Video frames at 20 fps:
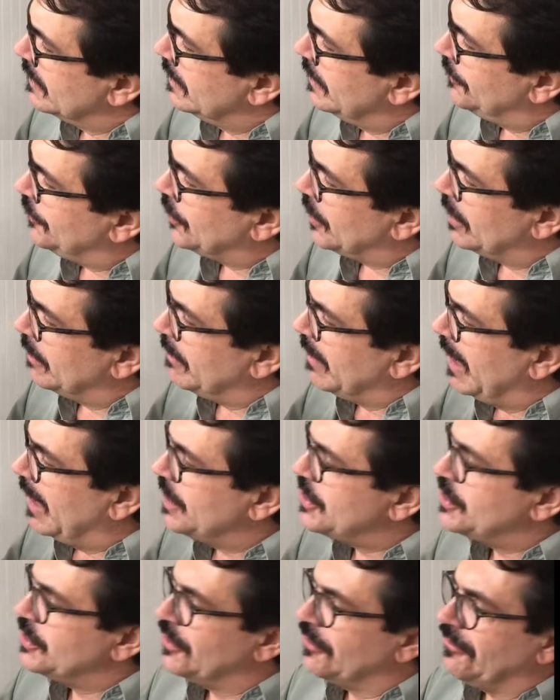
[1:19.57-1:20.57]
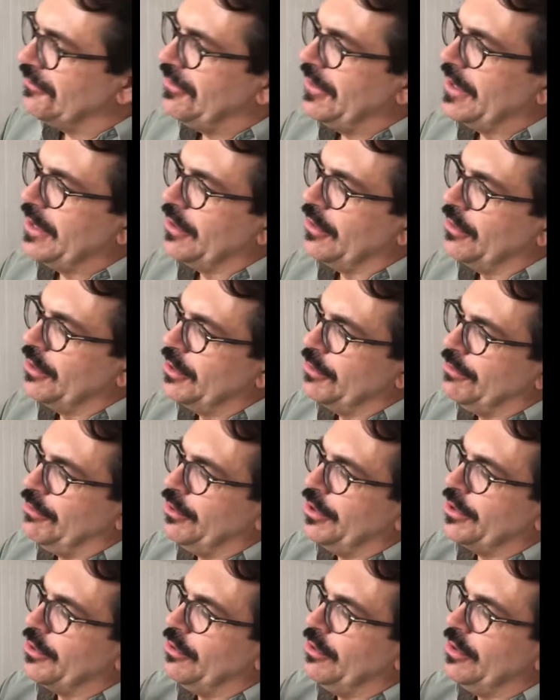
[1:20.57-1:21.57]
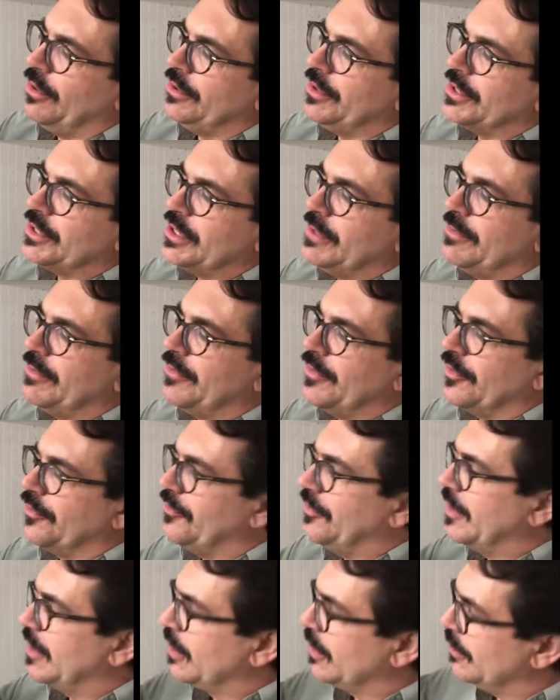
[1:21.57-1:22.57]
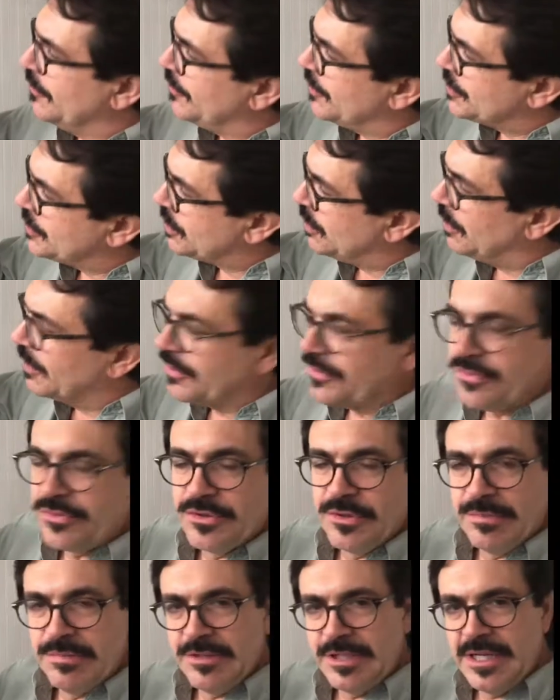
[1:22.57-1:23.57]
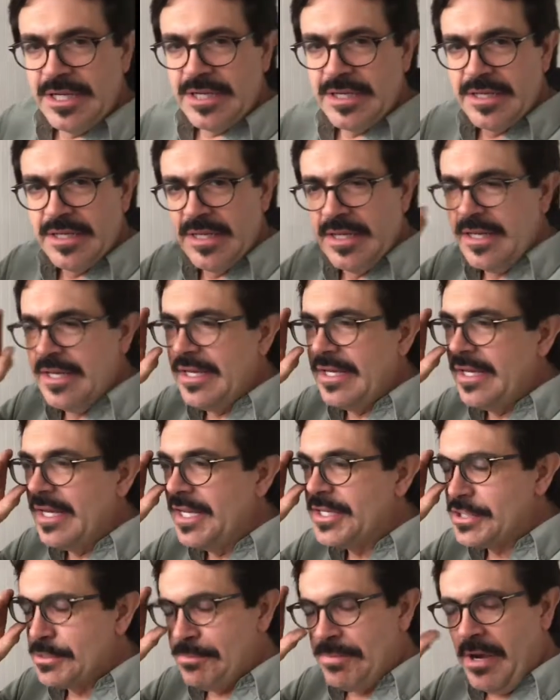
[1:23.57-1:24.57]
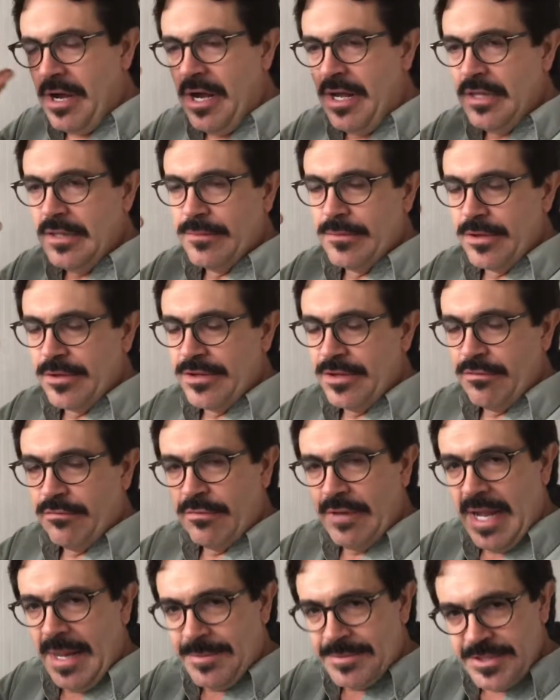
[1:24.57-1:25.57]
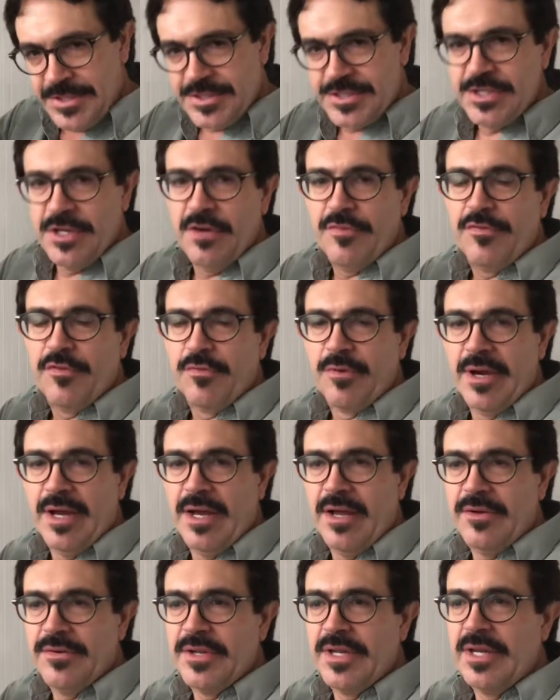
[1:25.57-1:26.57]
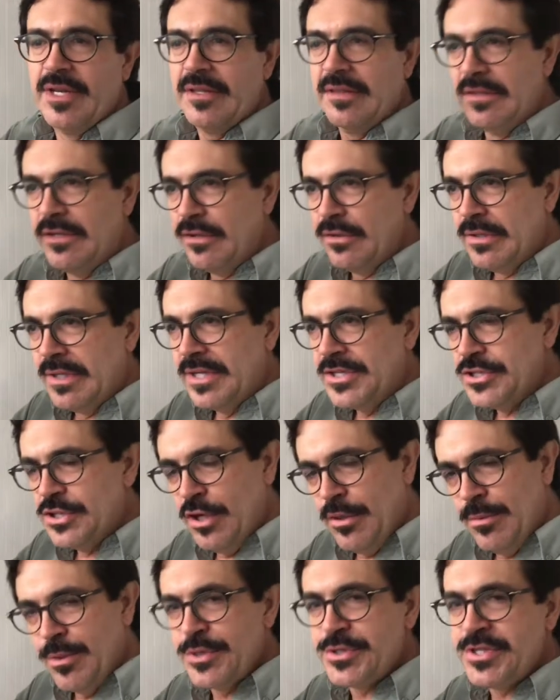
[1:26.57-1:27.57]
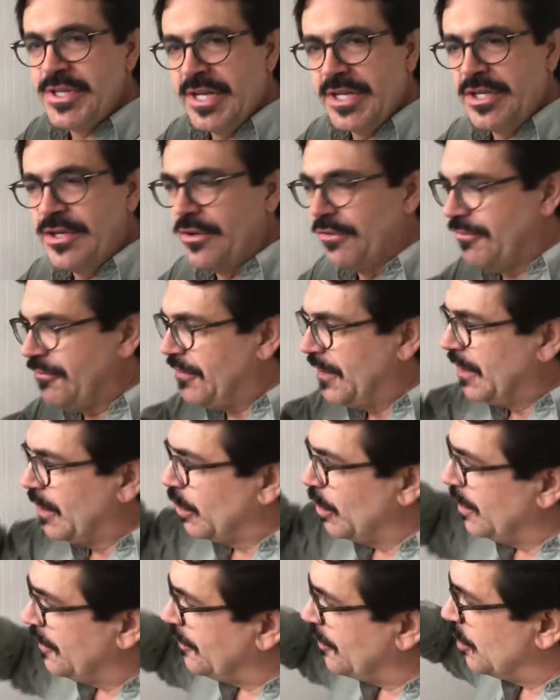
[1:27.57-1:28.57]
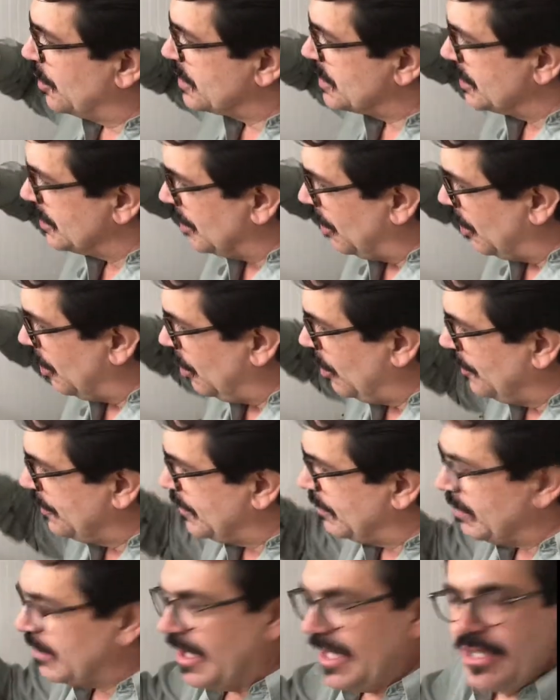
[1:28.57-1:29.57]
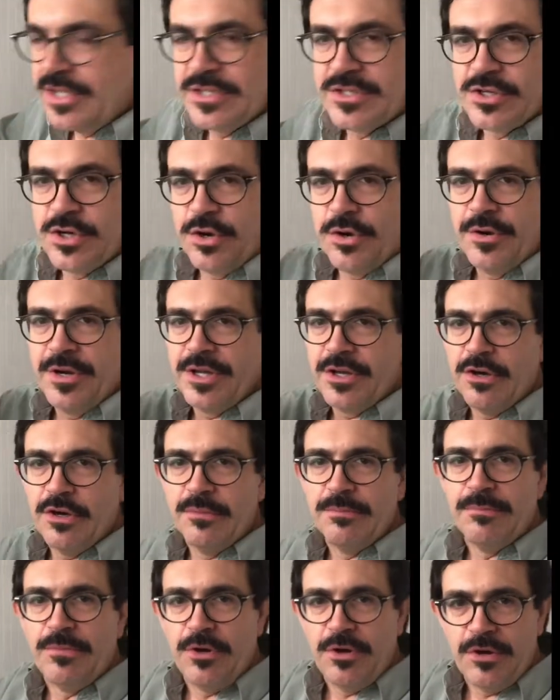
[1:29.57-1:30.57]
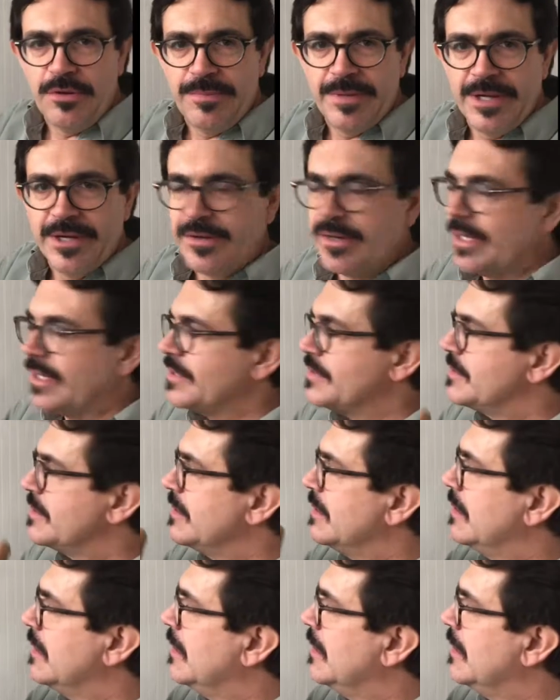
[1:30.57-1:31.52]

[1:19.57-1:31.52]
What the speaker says: If you can imagine your finger and you're putting oil on the tip of your finger, if it's going through the plate, it's a polymer that wraps itself around, and literally it's almost like your finger, if it was in the hole of the plate, turning on ball bearings.